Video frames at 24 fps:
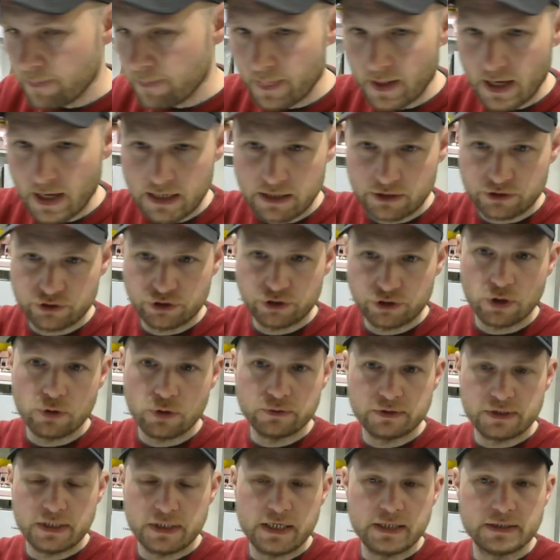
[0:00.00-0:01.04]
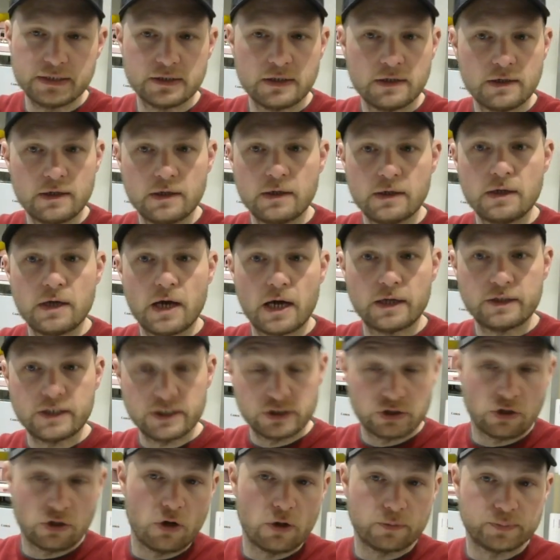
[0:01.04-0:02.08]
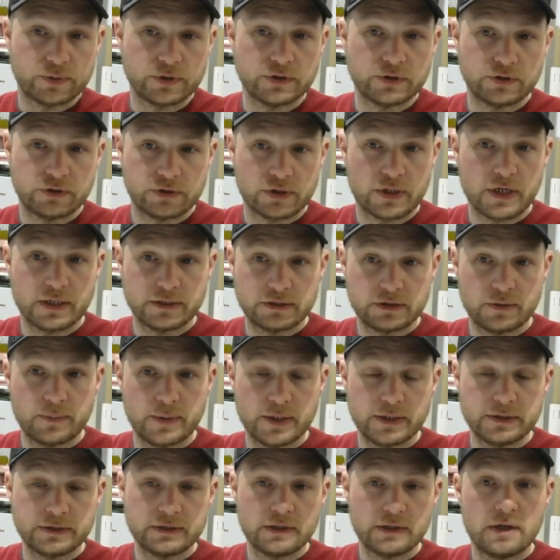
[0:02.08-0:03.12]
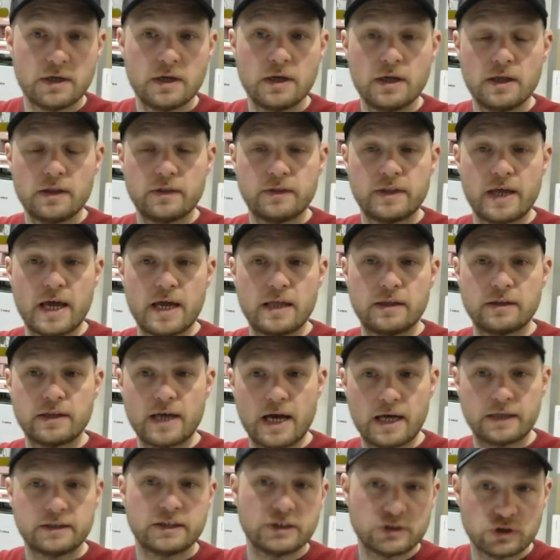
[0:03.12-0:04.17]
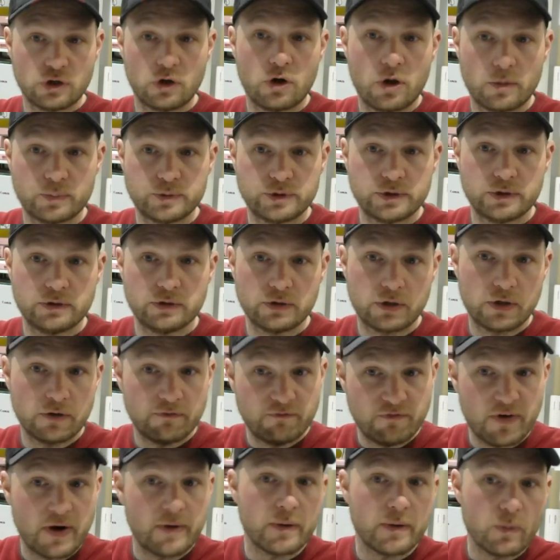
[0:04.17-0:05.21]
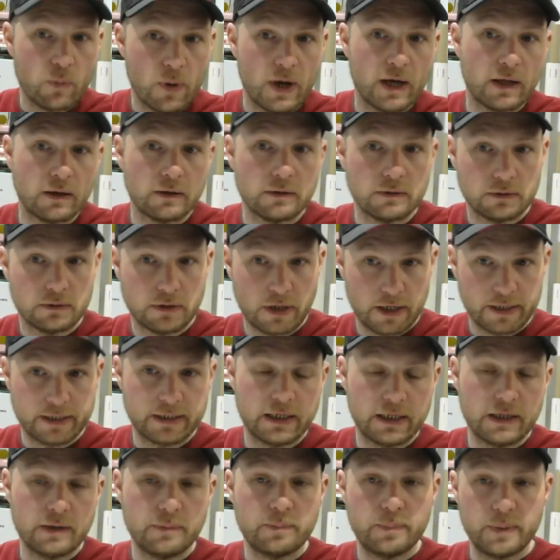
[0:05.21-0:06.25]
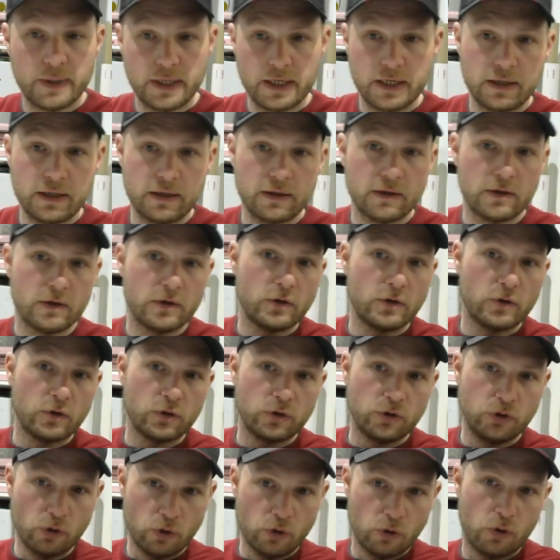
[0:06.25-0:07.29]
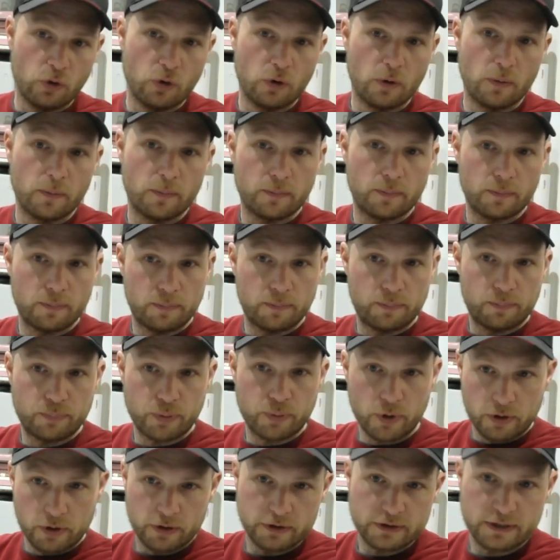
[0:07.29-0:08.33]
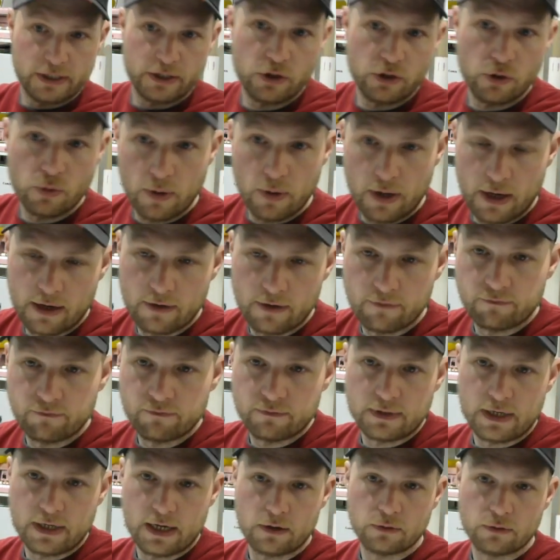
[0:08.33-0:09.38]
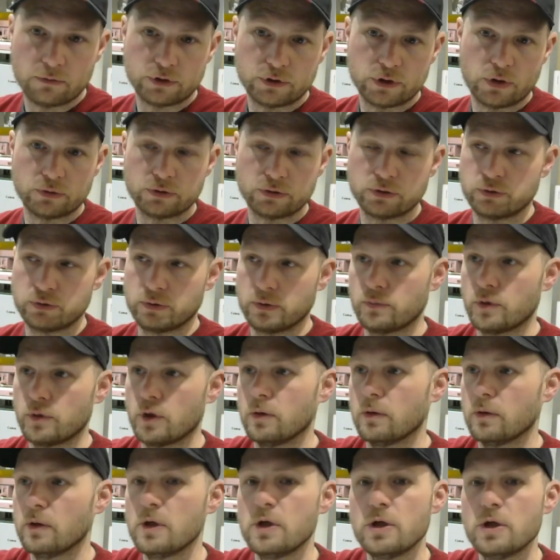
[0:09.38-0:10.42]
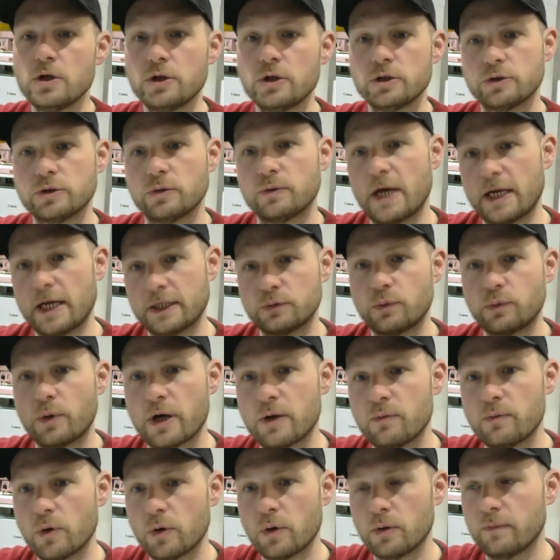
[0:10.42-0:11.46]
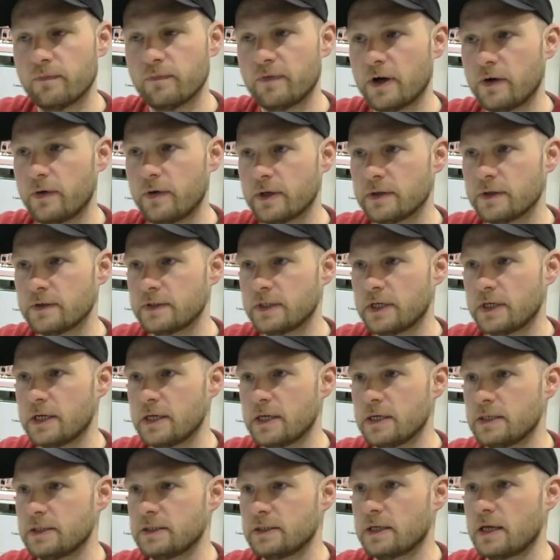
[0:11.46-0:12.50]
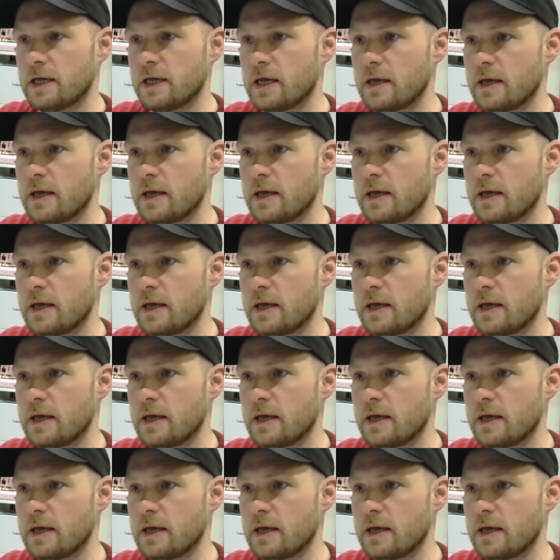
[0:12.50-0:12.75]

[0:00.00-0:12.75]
and it shows these additional options to customers, then that additional option could very well likely be your product that you have now chosen to enroll. So that's why enrolling variants is a